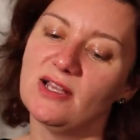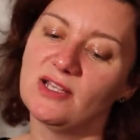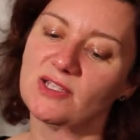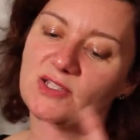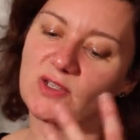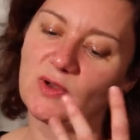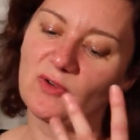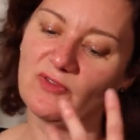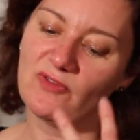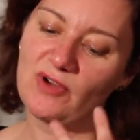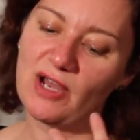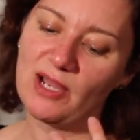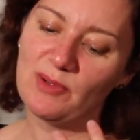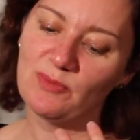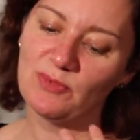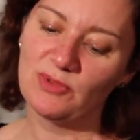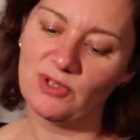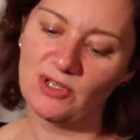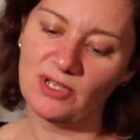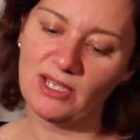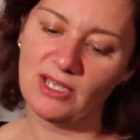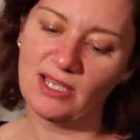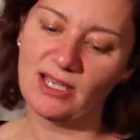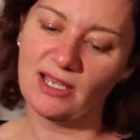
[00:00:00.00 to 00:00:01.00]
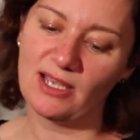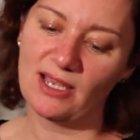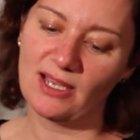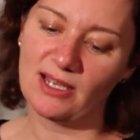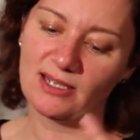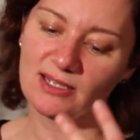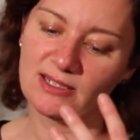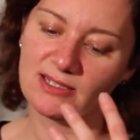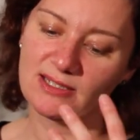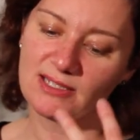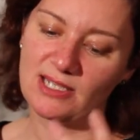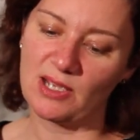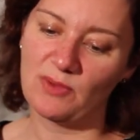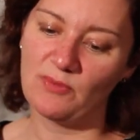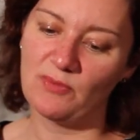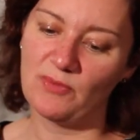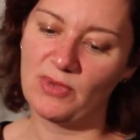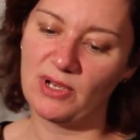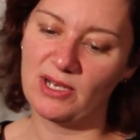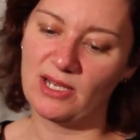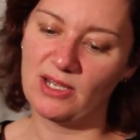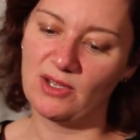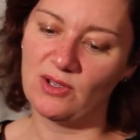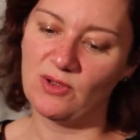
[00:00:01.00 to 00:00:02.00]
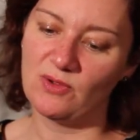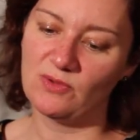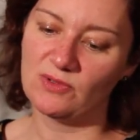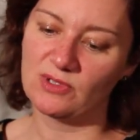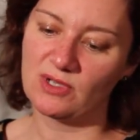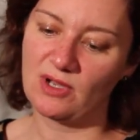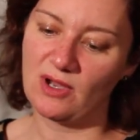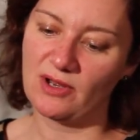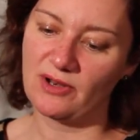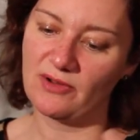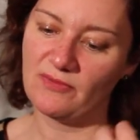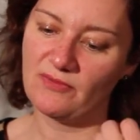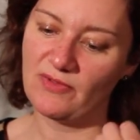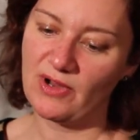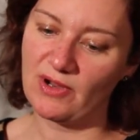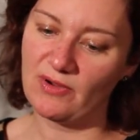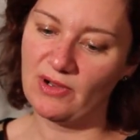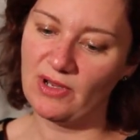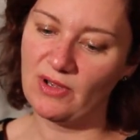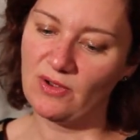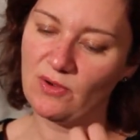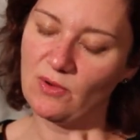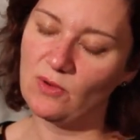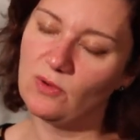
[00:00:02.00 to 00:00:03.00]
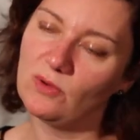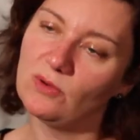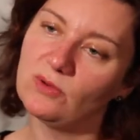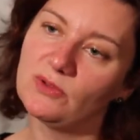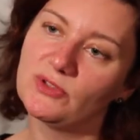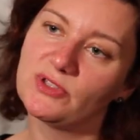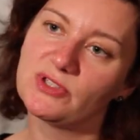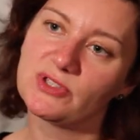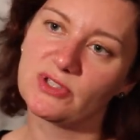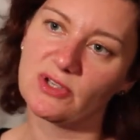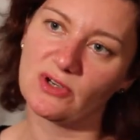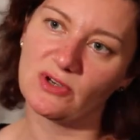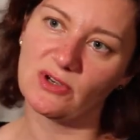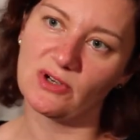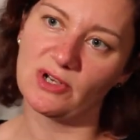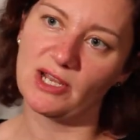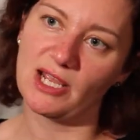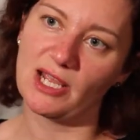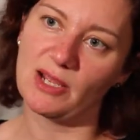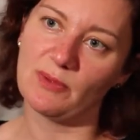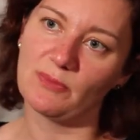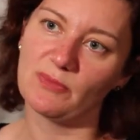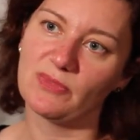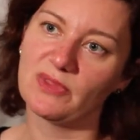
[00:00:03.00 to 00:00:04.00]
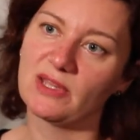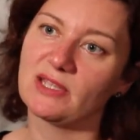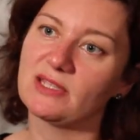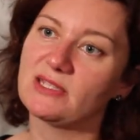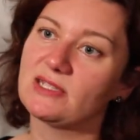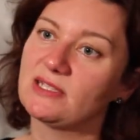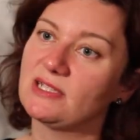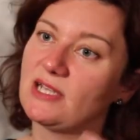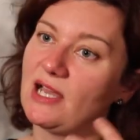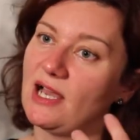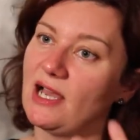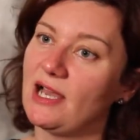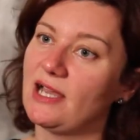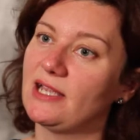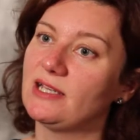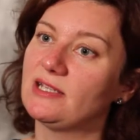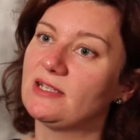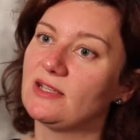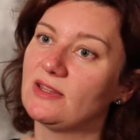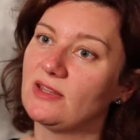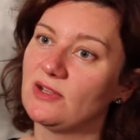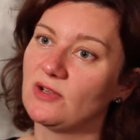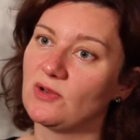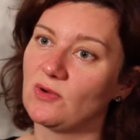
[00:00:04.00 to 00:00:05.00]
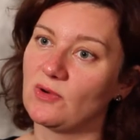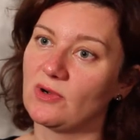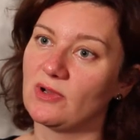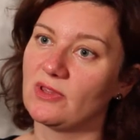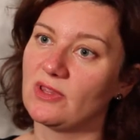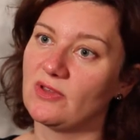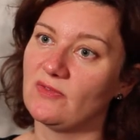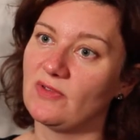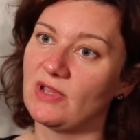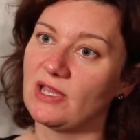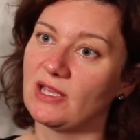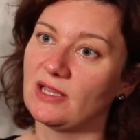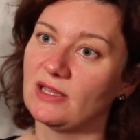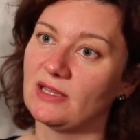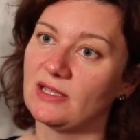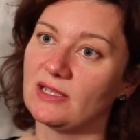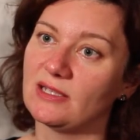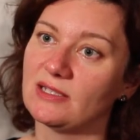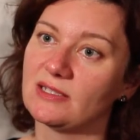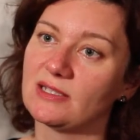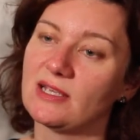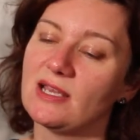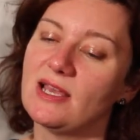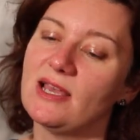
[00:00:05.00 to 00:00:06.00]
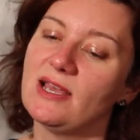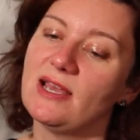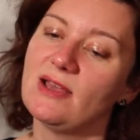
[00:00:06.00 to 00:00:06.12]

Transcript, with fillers: So if I'm looking at somebody who's got a very old surname that's tied to the north of England,